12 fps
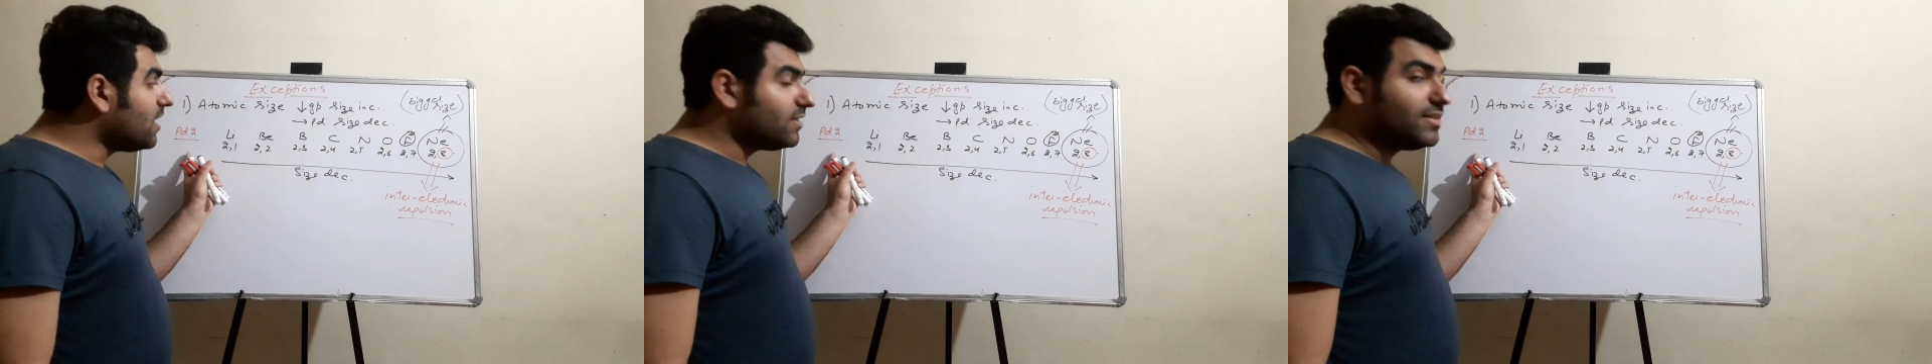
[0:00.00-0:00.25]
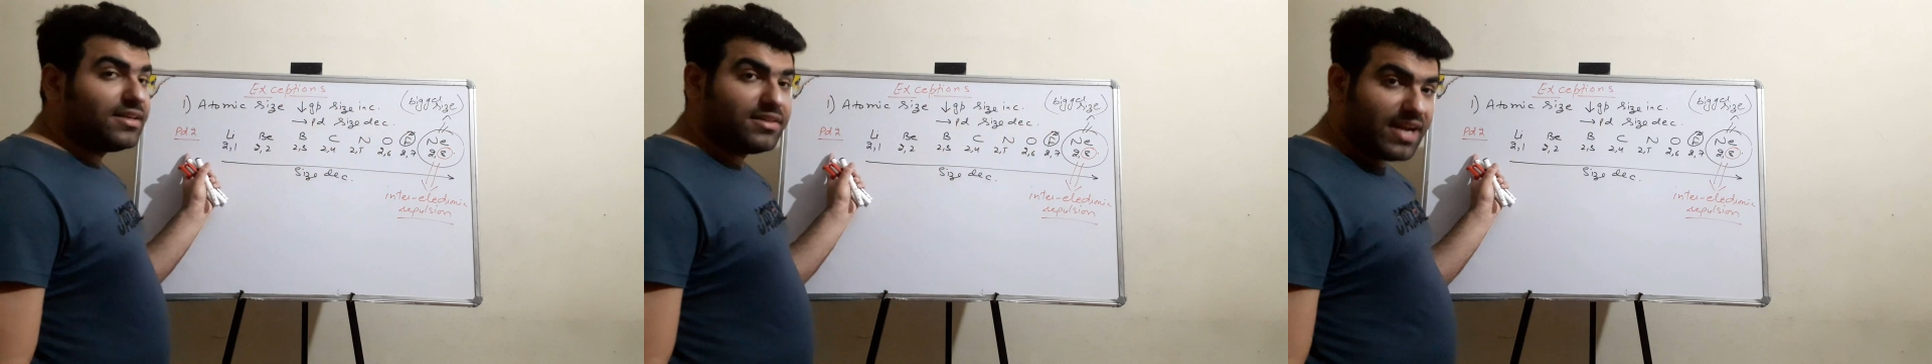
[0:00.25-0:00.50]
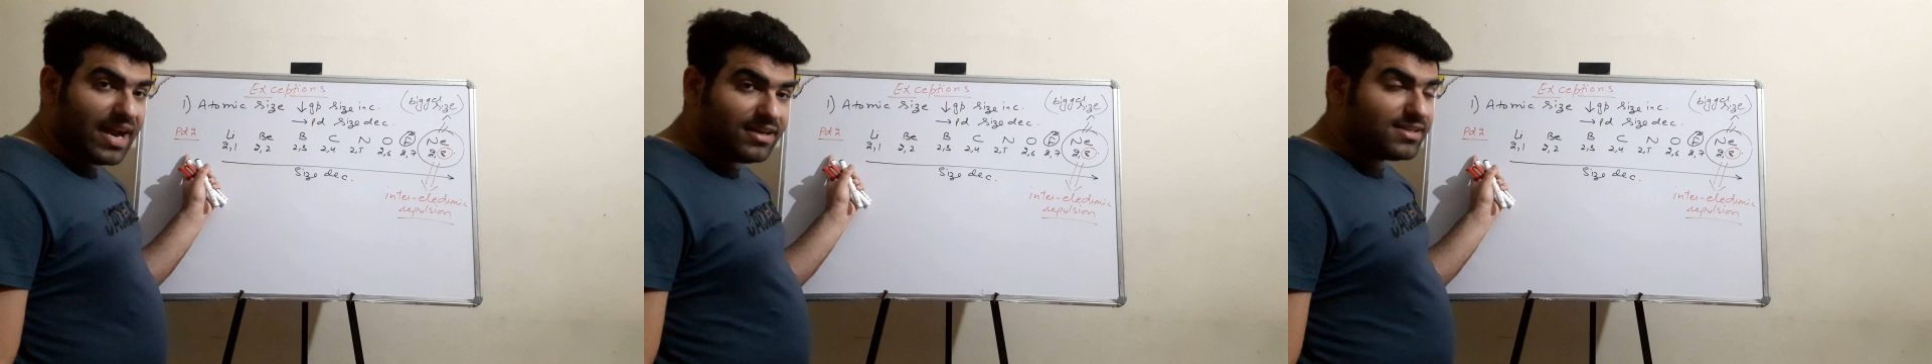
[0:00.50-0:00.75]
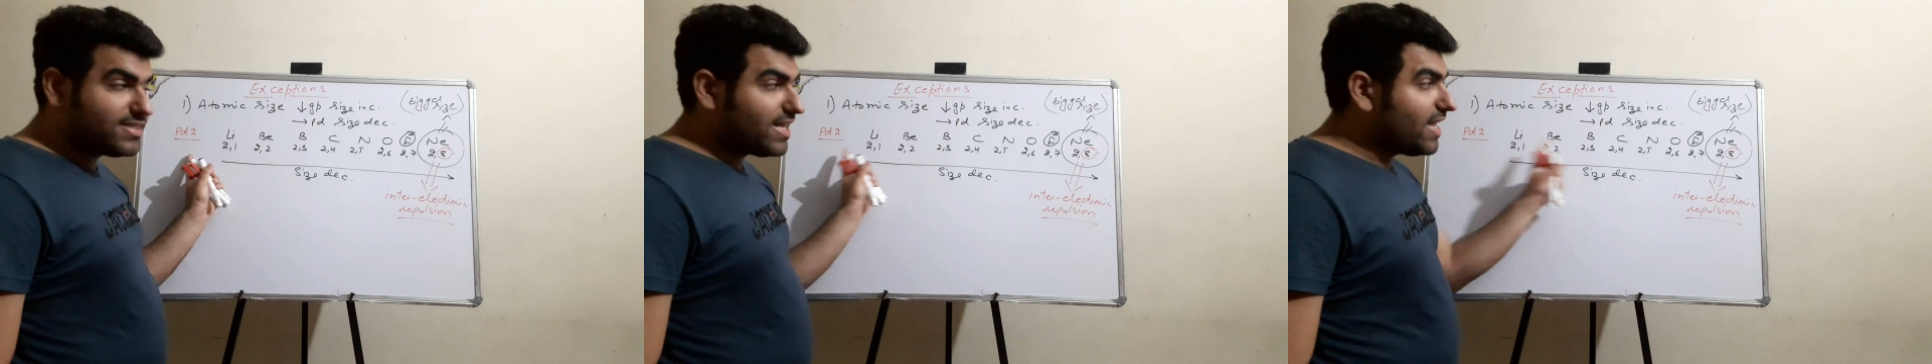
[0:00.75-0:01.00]
The
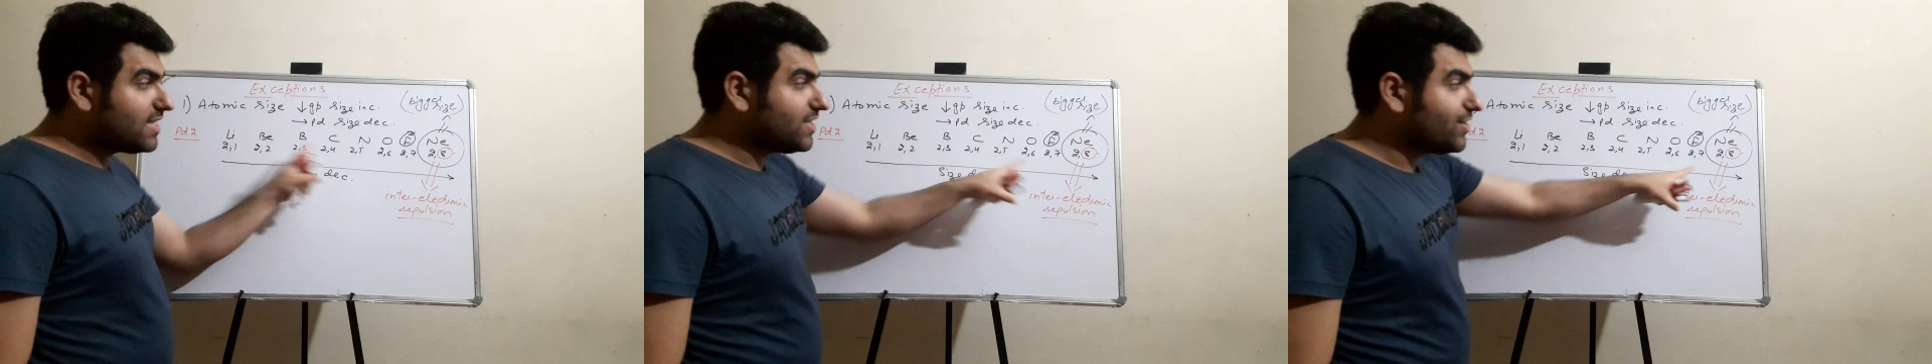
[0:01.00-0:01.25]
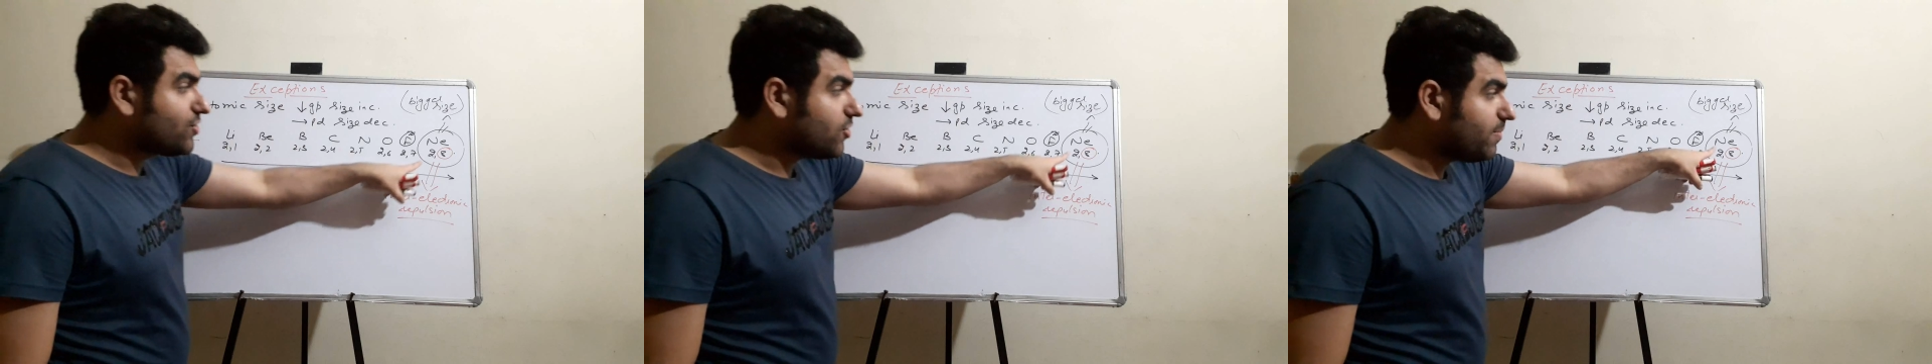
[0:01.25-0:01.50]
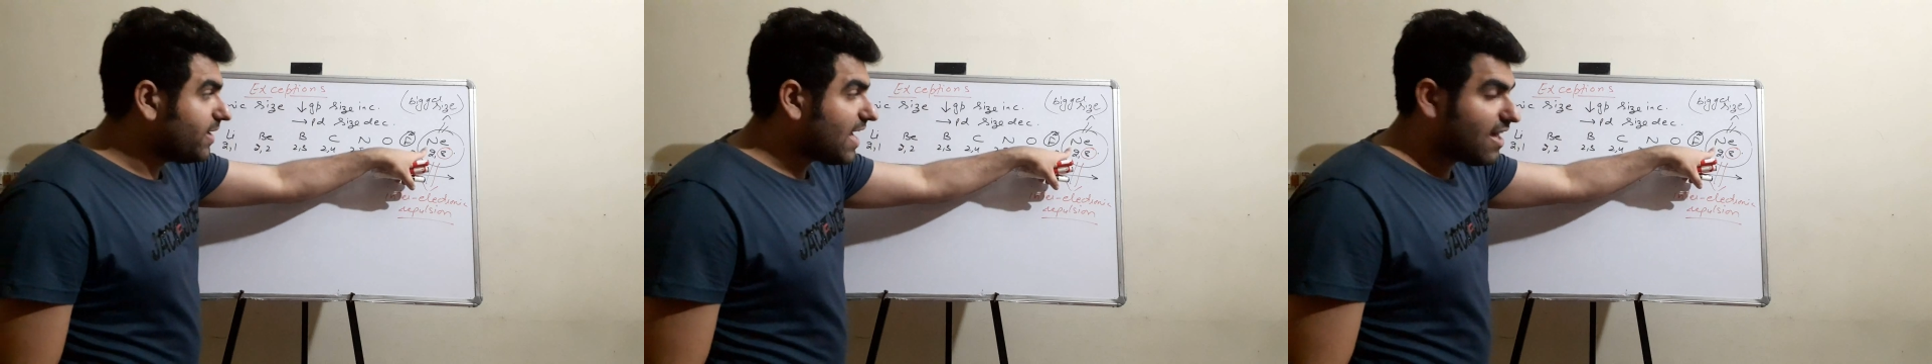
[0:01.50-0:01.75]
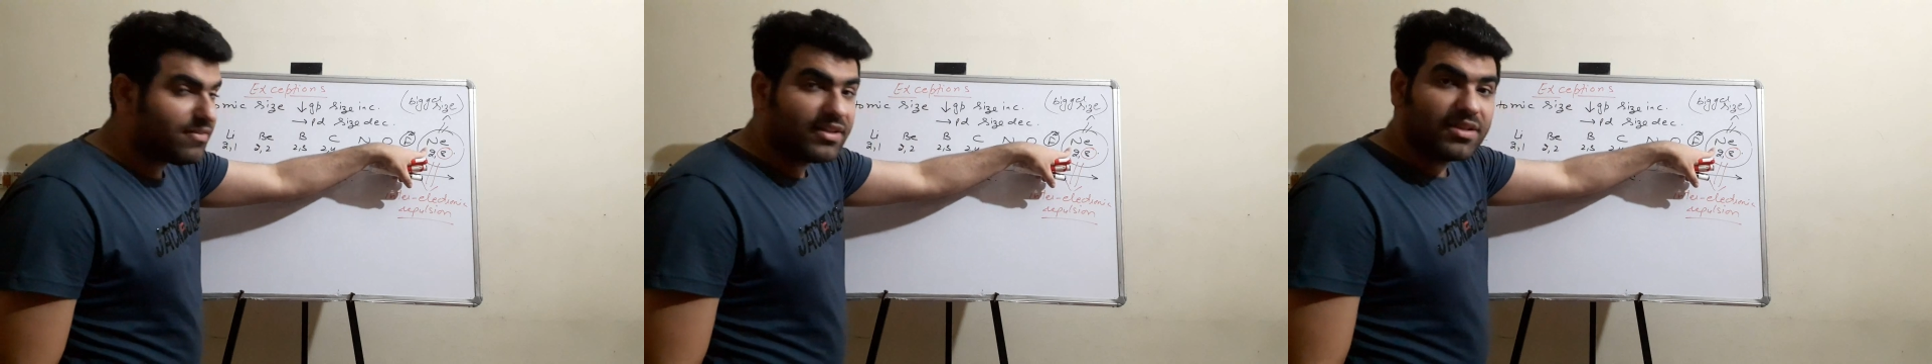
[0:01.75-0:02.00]
trend says it should be
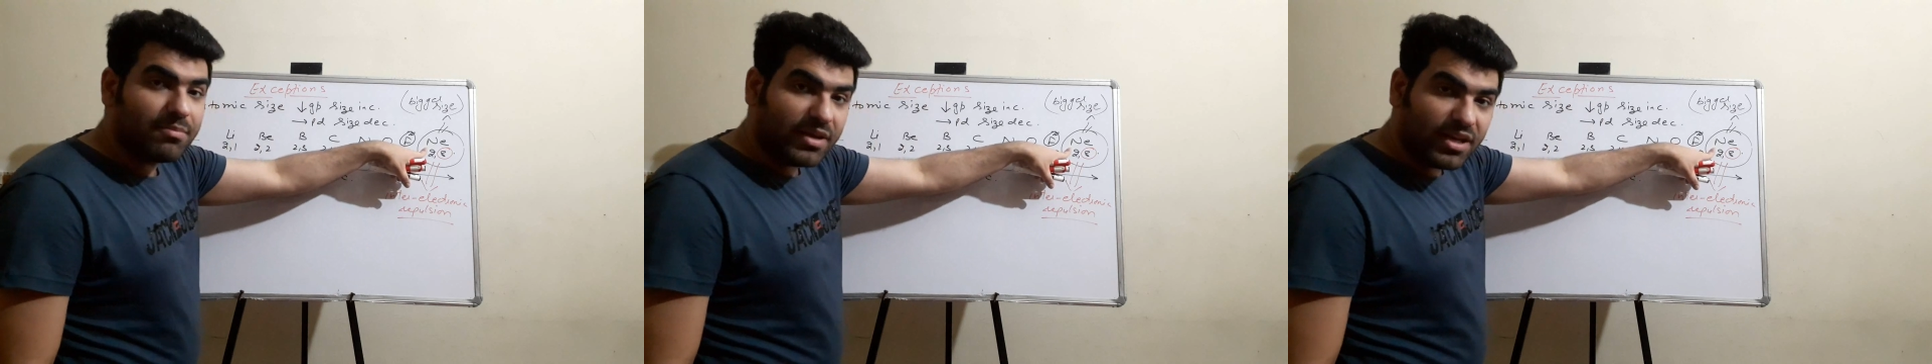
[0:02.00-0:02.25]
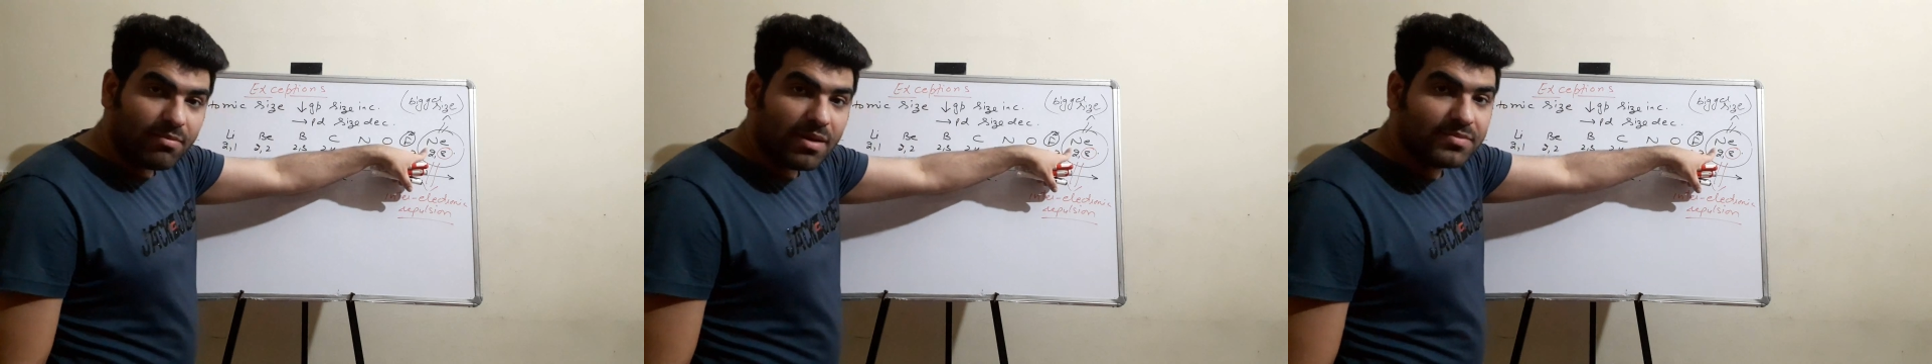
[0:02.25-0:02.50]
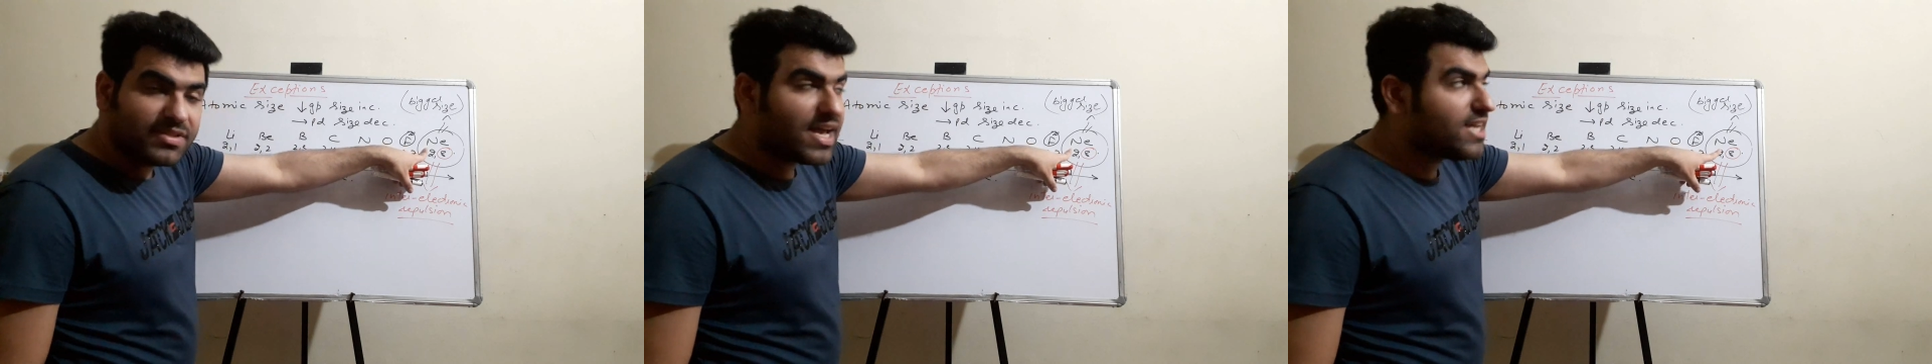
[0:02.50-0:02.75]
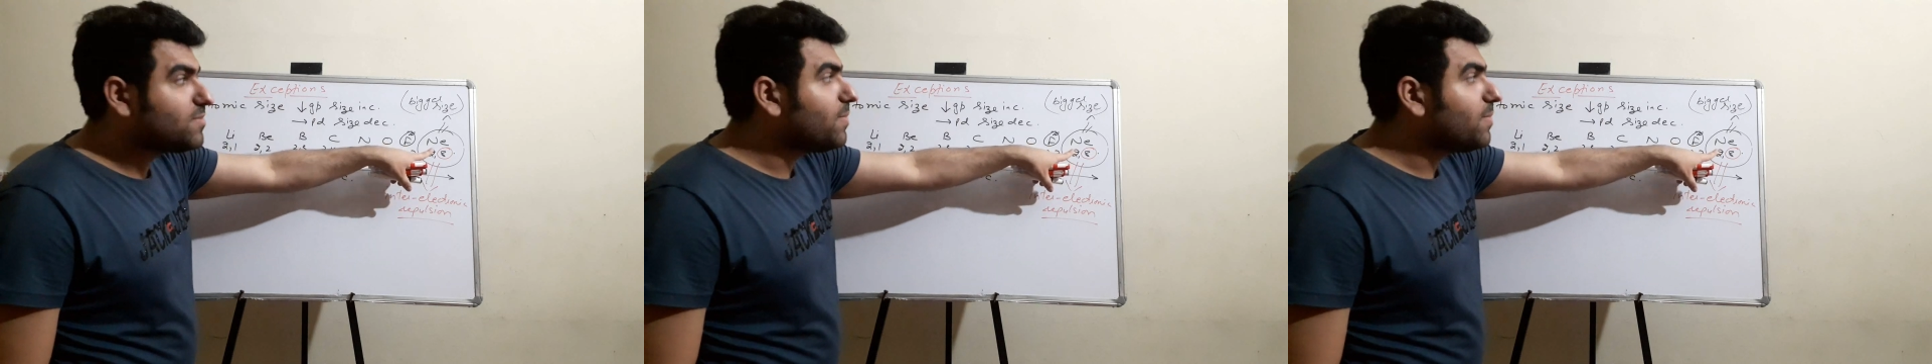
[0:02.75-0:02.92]
having the minimum size,